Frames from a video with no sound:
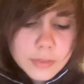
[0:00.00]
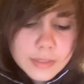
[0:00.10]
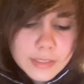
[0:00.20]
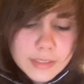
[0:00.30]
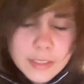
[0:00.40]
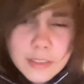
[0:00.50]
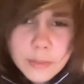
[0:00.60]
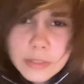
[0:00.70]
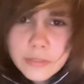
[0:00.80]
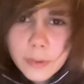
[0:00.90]
It said it
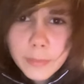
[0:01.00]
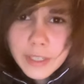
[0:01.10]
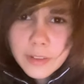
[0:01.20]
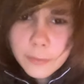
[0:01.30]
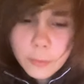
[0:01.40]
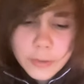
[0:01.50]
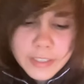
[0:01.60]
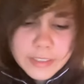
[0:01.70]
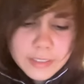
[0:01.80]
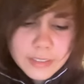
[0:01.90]
was from, like, the
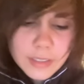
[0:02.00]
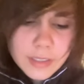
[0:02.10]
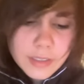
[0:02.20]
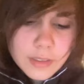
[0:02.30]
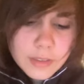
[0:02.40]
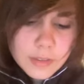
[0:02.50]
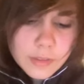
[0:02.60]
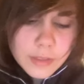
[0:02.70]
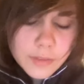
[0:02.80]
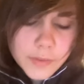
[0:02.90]
40s,
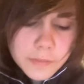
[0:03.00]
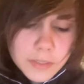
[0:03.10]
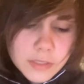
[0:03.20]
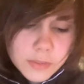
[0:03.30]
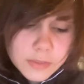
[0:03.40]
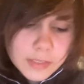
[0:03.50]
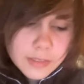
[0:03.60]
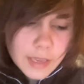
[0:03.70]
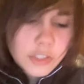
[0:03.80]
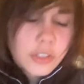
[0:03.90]
like, the 50s or so.
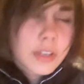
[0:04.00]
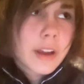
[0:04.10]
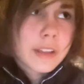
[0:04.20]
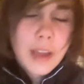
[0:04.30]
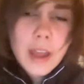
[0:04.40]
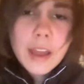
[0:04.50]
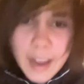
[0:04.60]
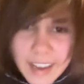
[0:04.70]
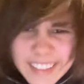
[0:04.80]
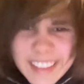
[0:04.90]
Actually, no,
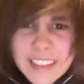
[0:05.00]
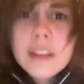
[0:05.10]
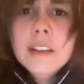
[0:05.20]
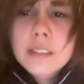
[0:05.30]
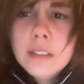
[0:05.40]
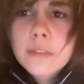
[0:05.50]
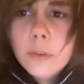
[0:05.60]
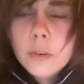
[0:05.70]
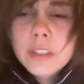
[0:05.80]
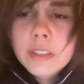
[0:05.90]
I think that it said
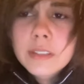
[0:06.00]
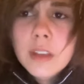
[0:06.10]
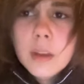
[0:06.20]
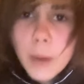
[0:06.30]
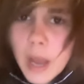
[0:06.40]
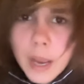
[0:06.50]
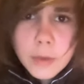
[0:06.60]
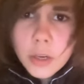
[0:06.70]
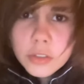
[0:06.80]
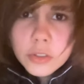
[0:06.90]
40s, but I'm
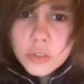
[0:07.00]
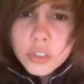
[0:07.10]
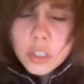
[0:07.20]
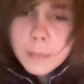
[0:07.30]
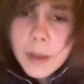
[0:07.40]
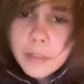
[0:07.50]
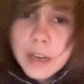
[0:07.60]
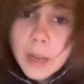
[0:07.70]
not too sure about that.